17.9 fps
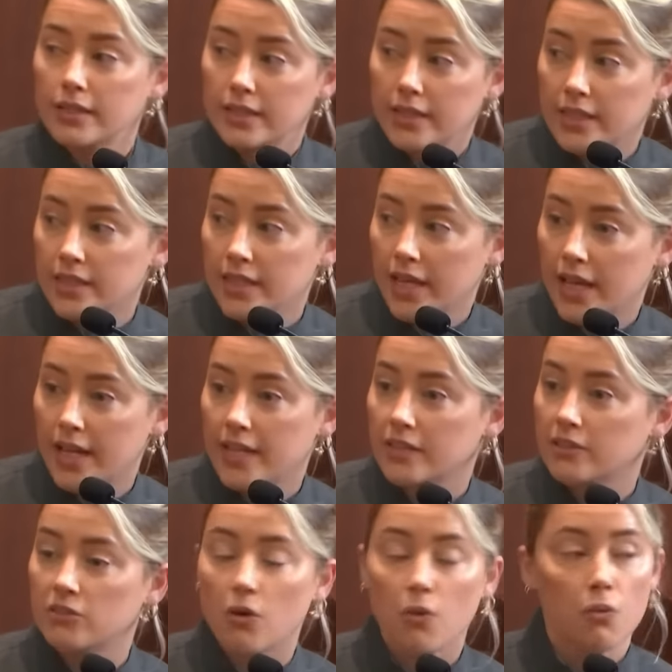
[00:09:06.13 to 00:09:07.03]
Didn't get
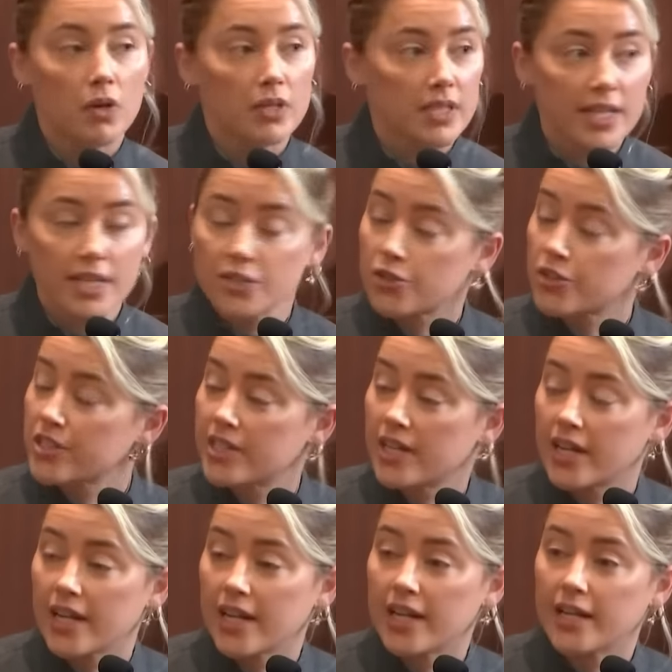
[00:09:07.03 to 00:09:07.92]
it, wasn't
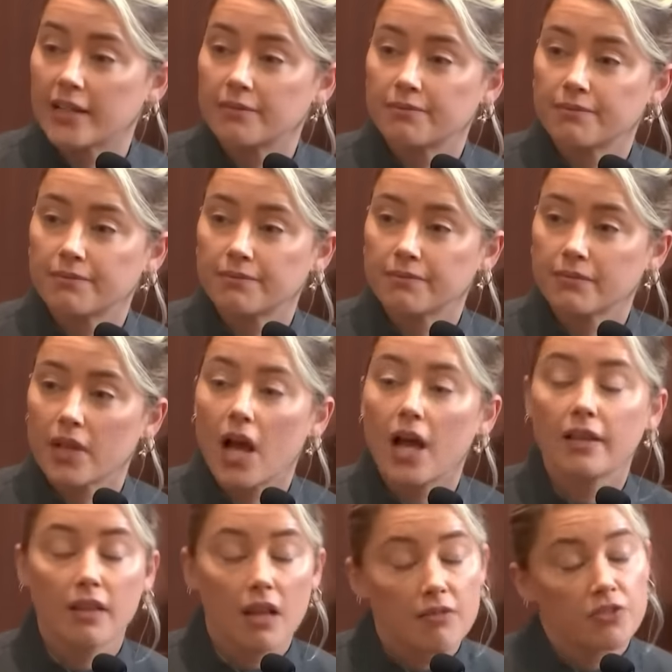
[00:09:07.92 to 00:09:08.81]
interested in it.
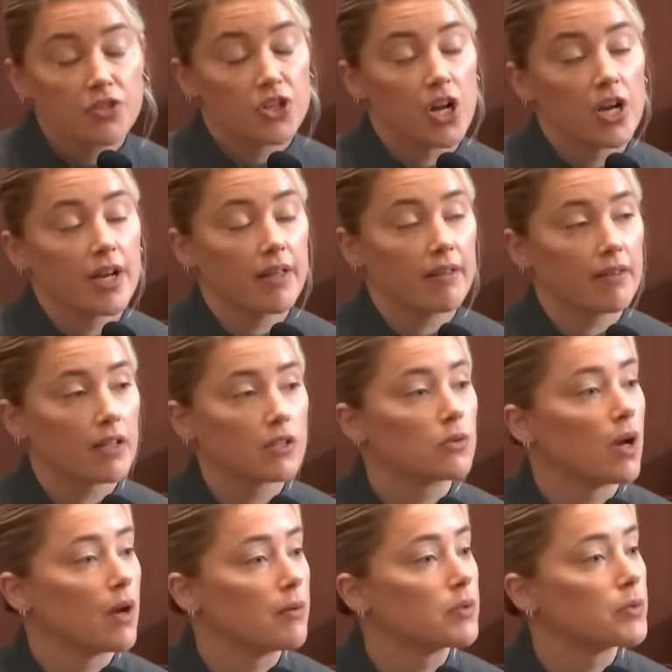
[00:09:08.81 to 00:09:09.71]
I loved Johnny, that's
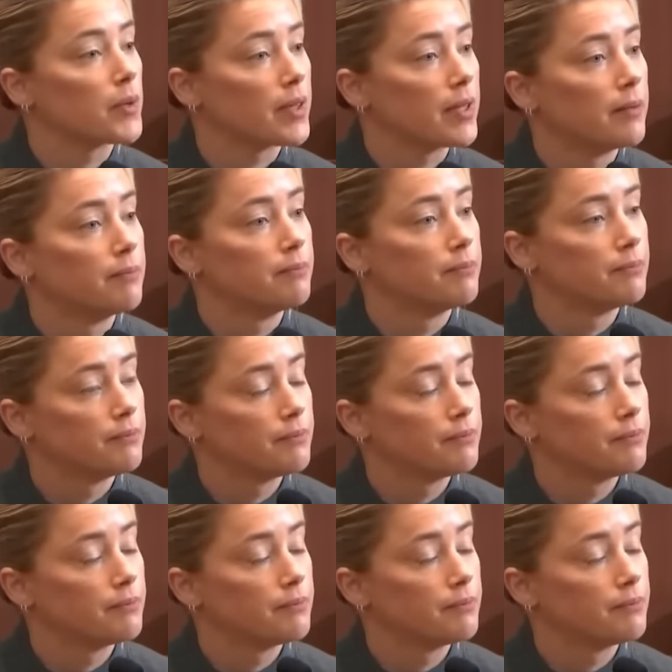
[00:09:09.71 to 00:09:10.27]
why I was with him.